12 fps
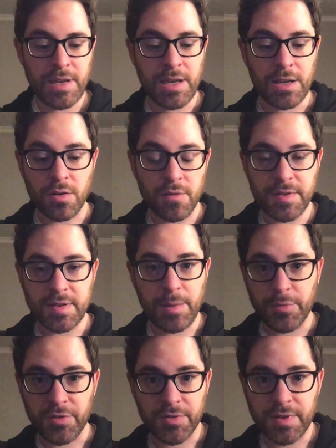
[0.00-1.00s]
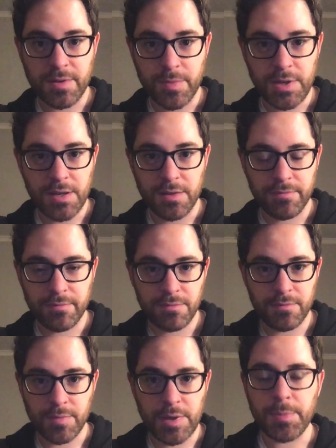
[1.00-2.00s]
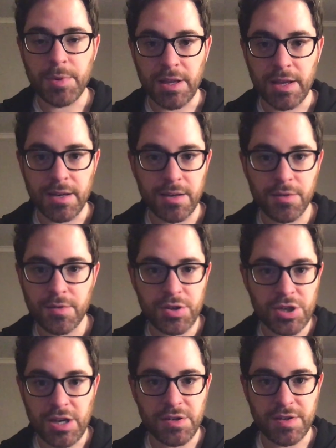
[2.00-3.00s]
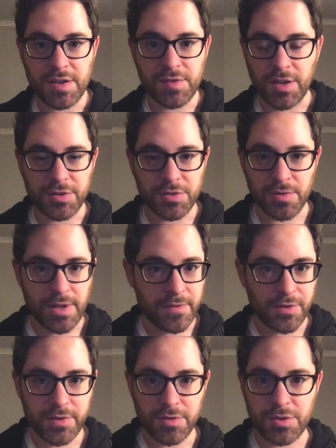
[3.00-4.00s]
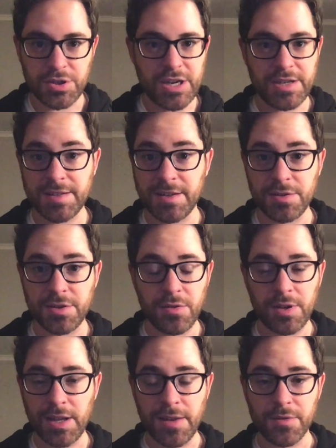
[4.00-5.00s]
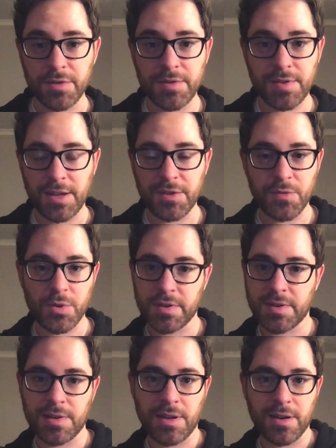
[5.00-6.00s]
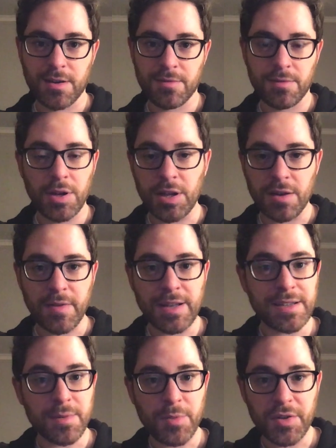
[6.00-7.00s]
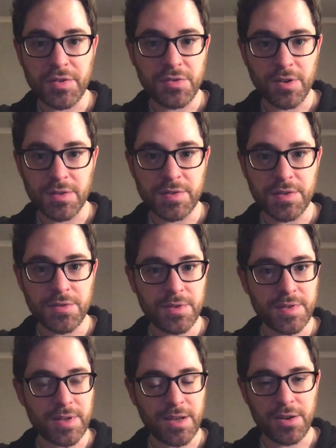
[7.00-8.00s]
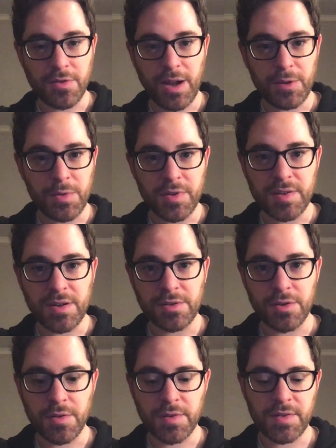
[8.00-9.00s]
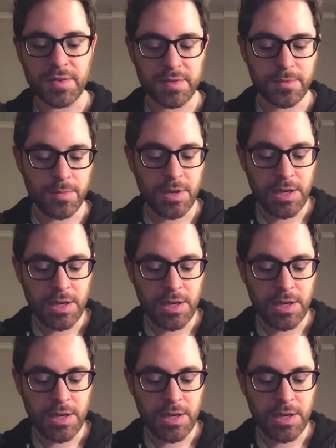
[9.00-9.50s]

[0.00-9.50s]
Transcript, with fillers: And all these chemicals can be manipulated. You can change testosterone levels, you can change serotonin levels. That's what uh, a lot of antidepressant drugs do, is they interact with the serotonin system.